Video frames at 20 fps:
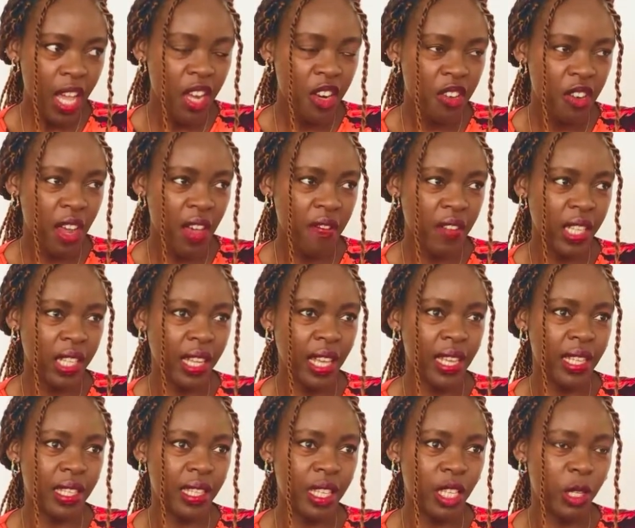driving
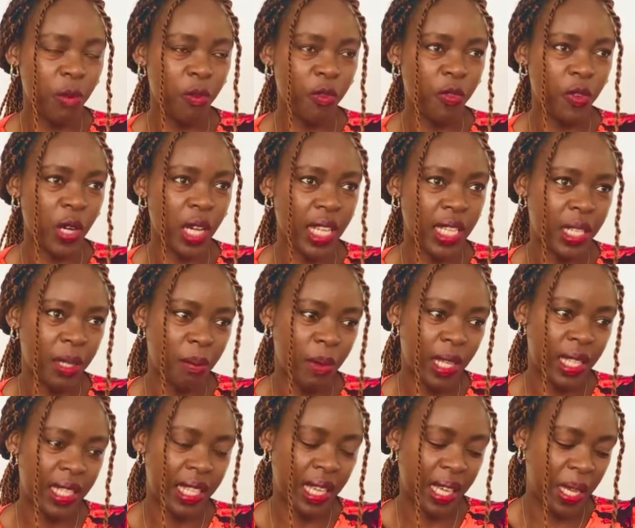license before getting my
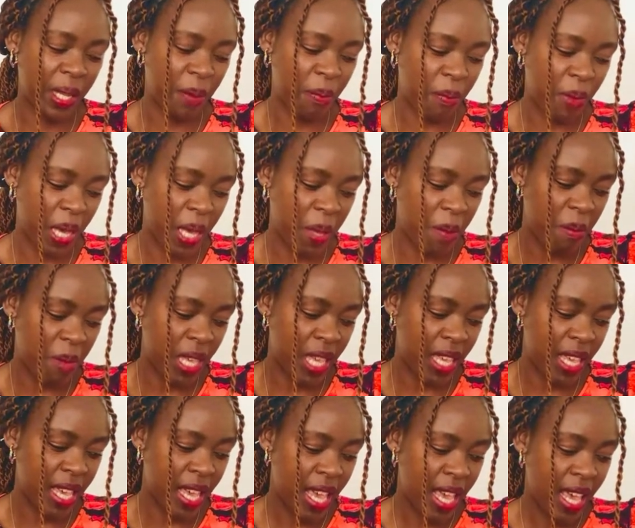second
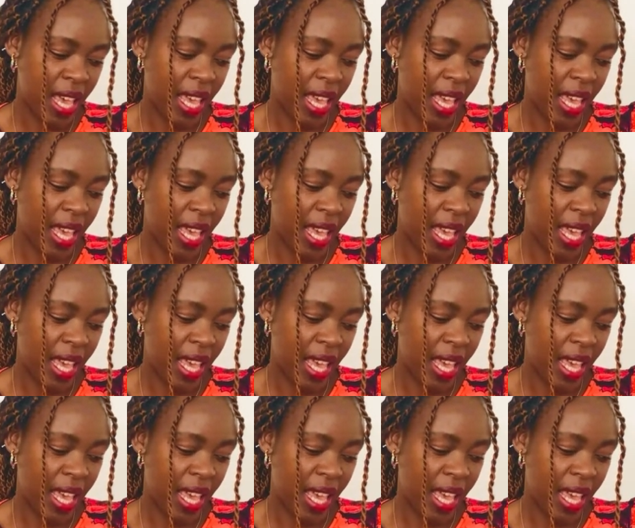baby,